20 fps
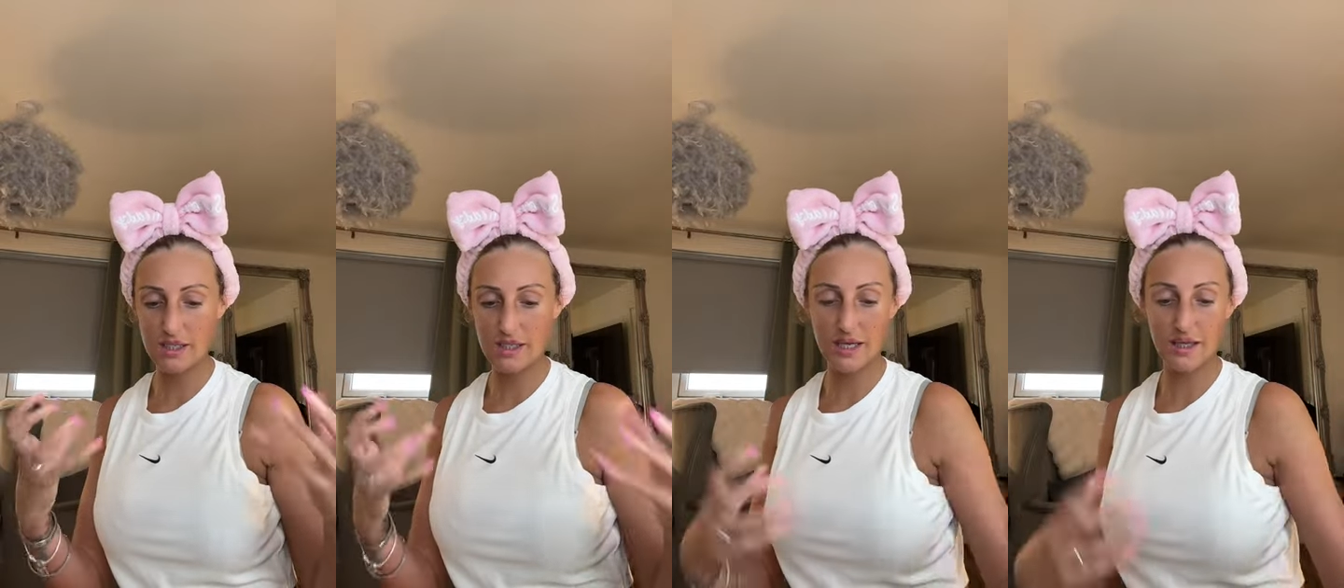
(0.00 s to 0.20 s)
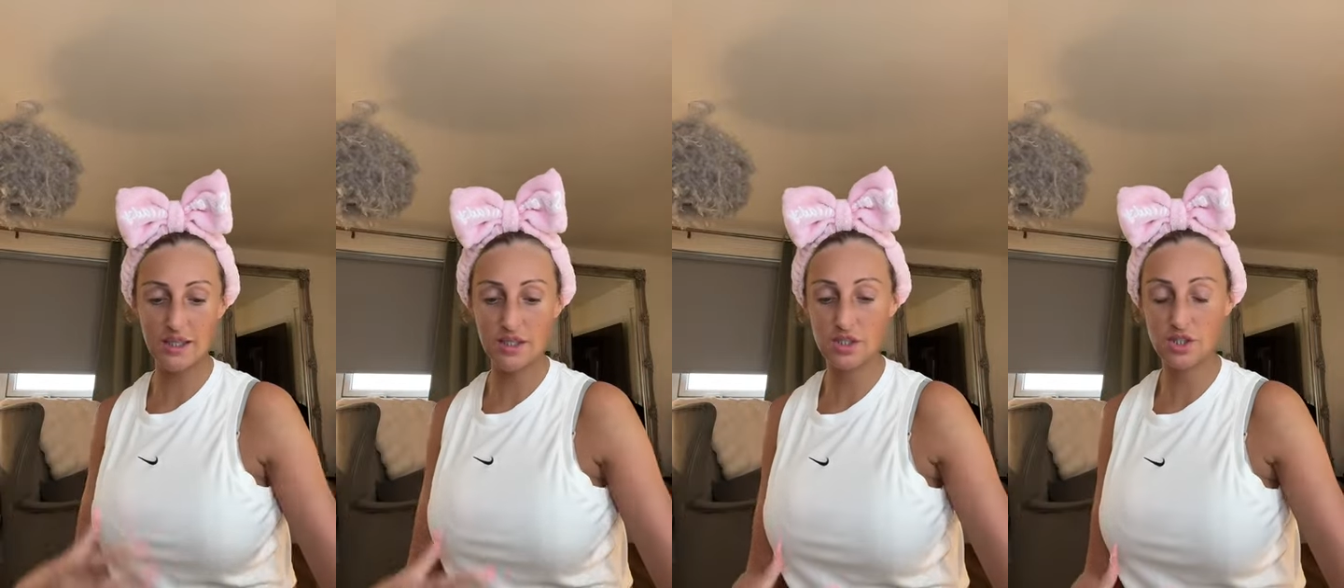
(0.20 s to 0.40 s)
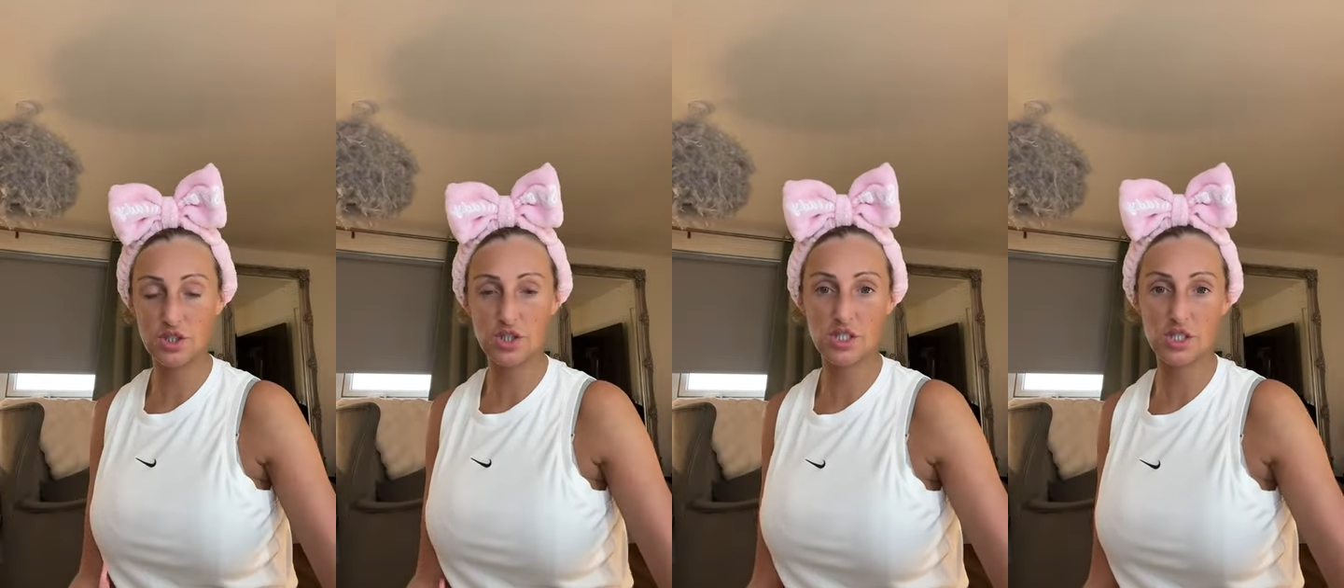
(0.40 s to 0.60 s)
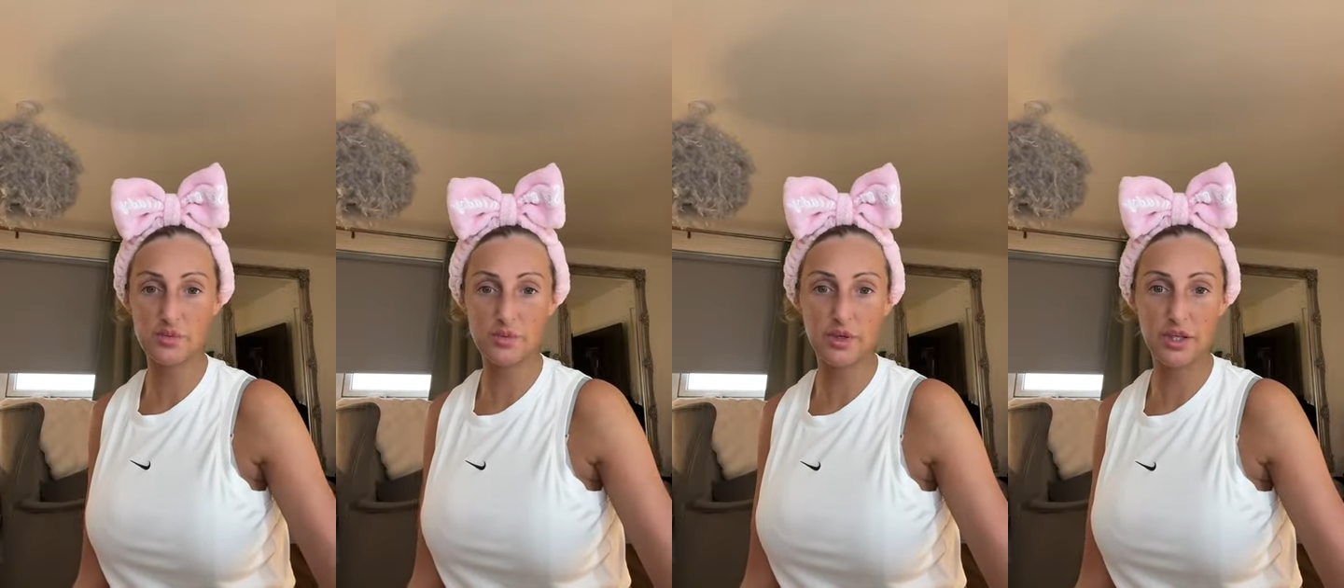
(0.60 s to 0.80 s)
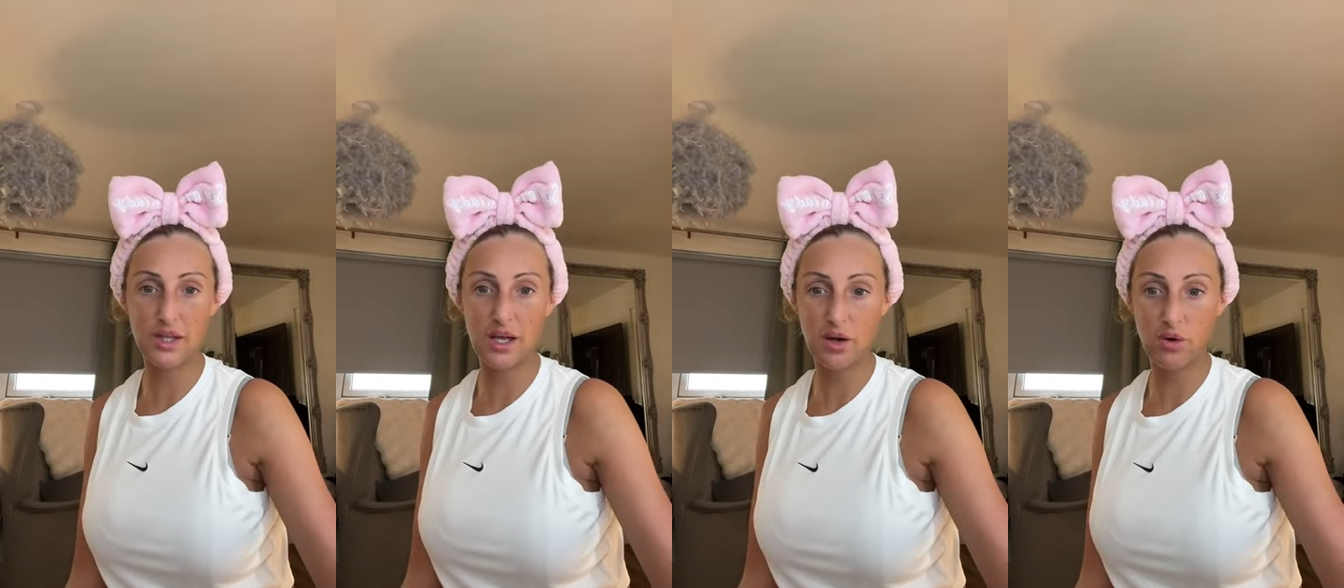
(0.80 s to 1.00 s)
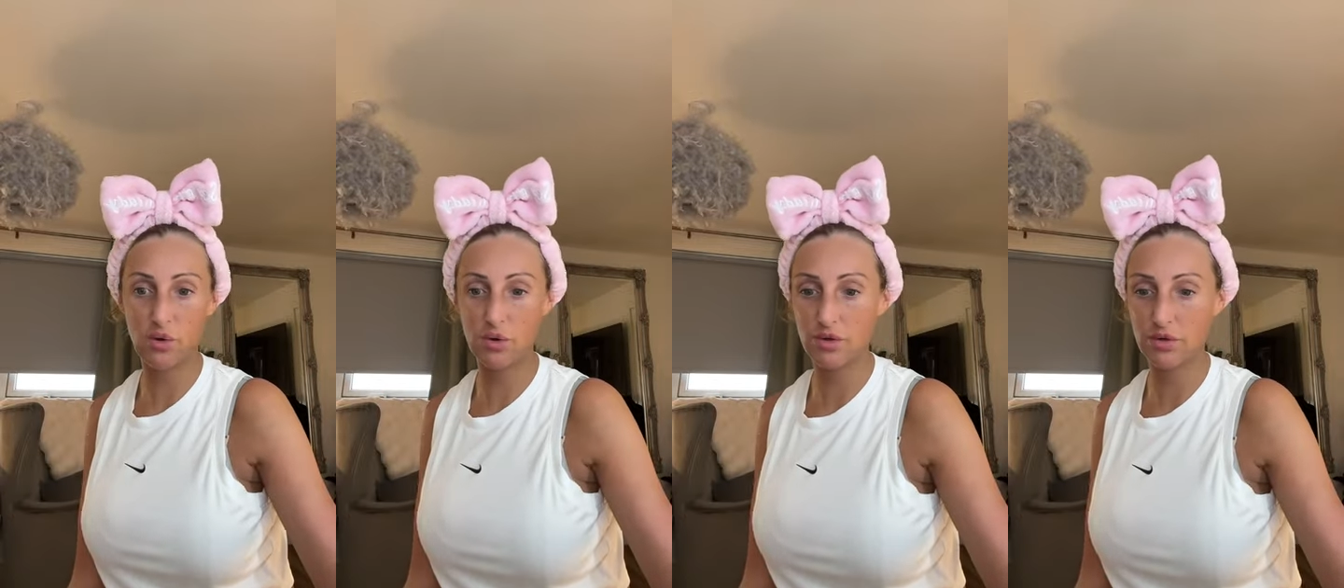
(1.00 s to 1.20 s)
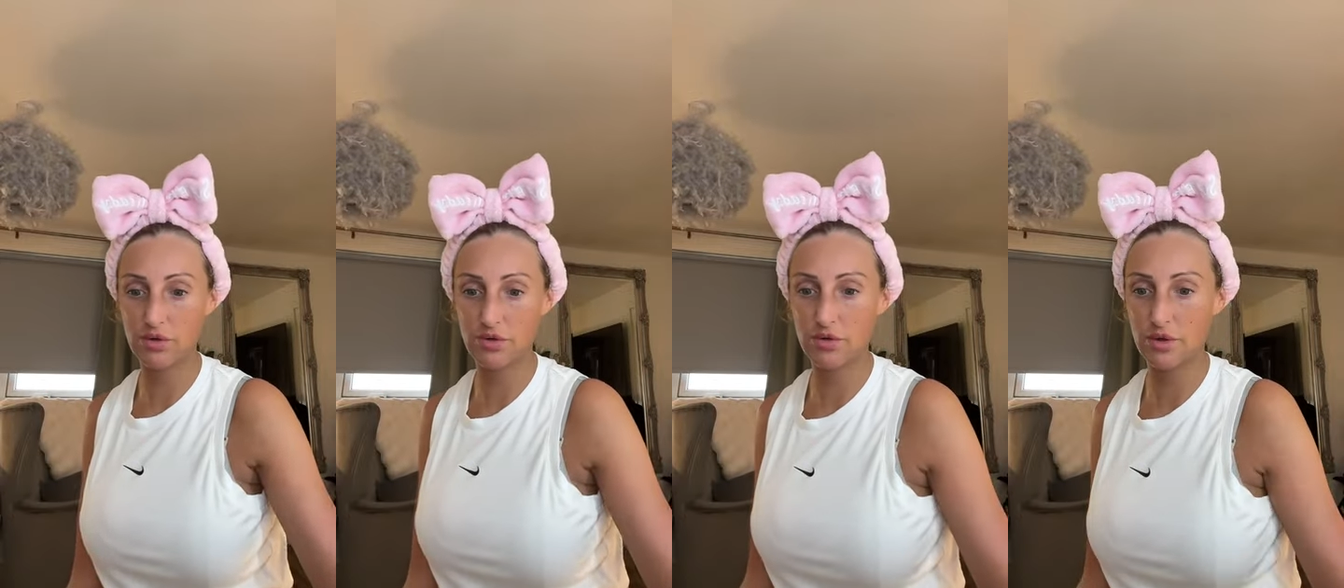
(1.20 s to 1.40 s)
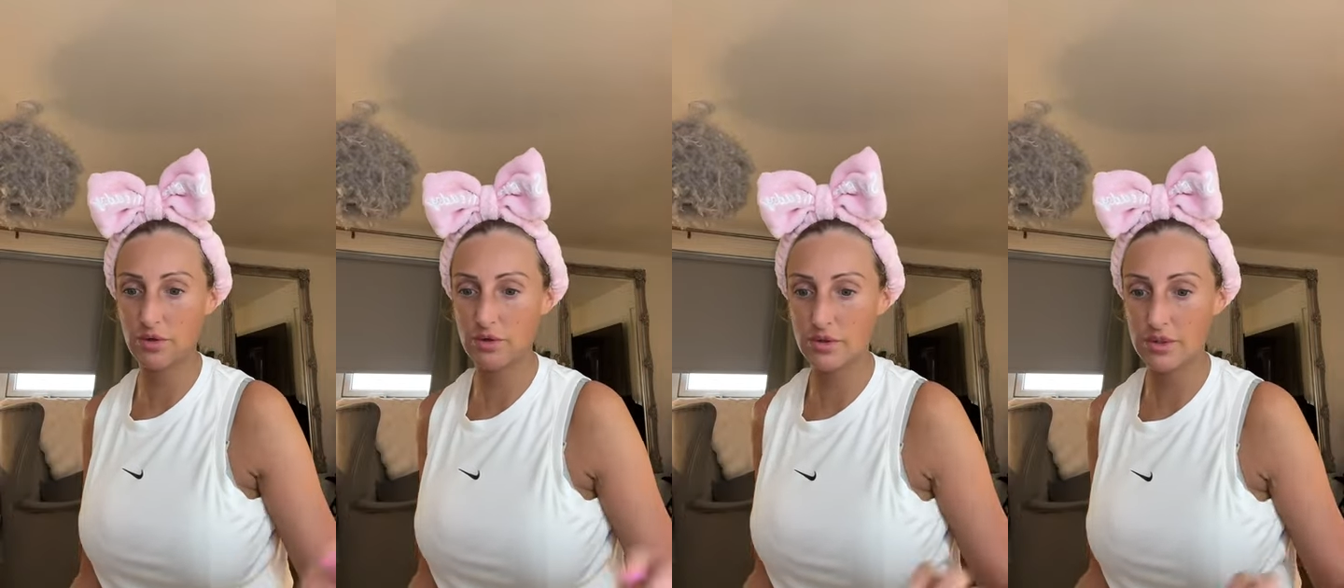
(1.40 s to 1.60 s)
I like to just spray that on
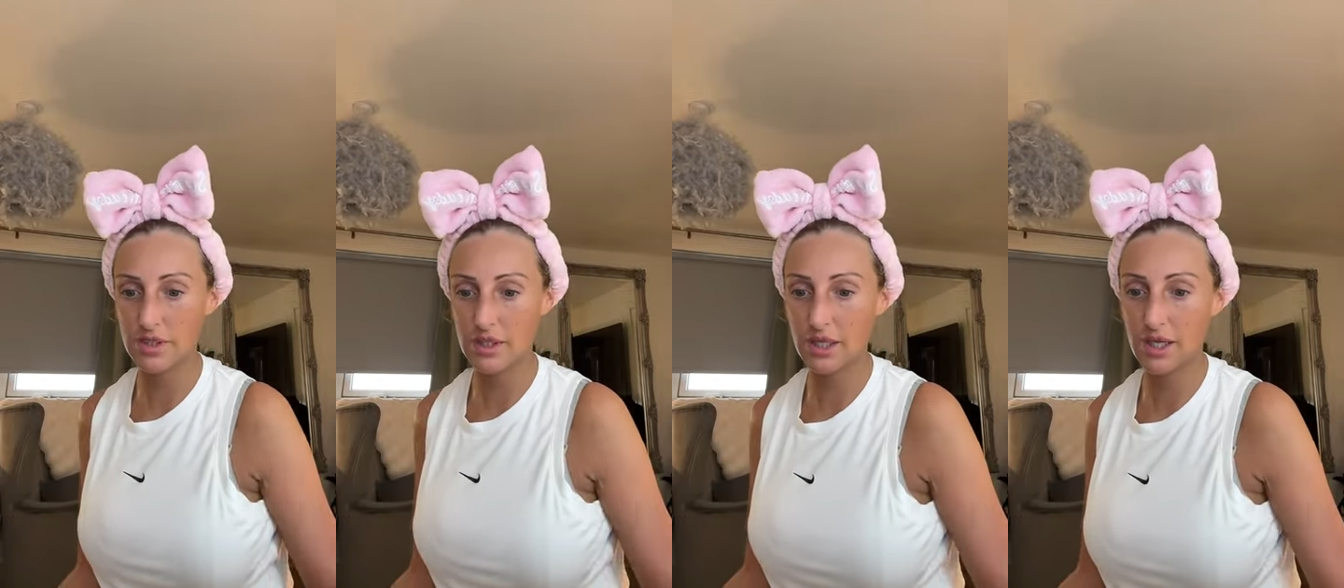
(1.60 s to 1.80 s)
throughout the day,